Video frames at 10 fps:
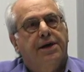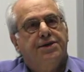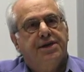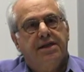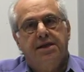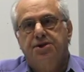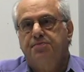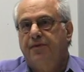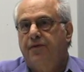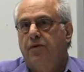He said this
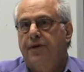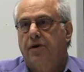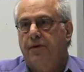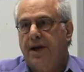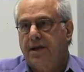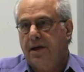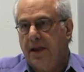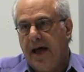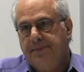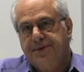before the credit
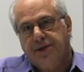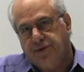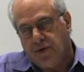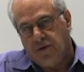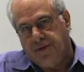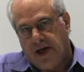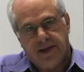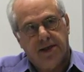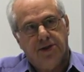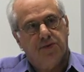collapse that drove
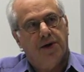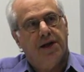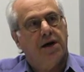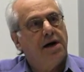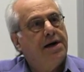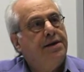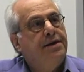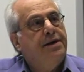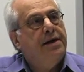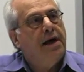
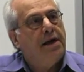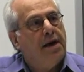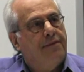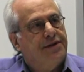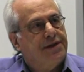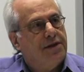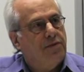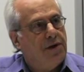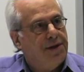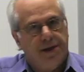1929, and obviously
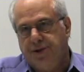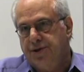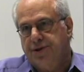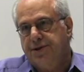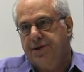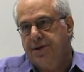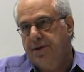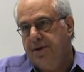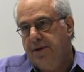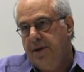the one that
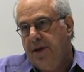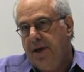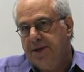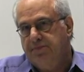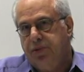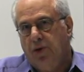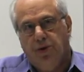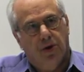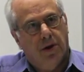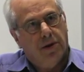just has
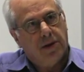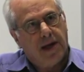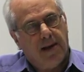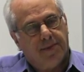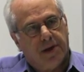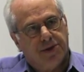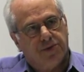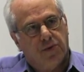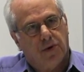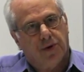blown the
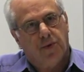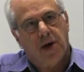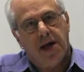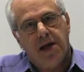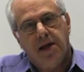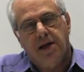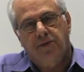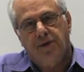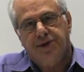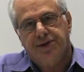capitalist world away
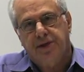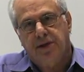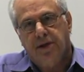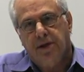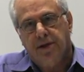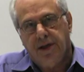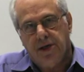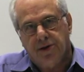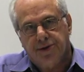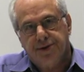in recent
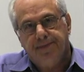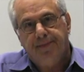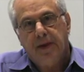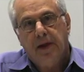years.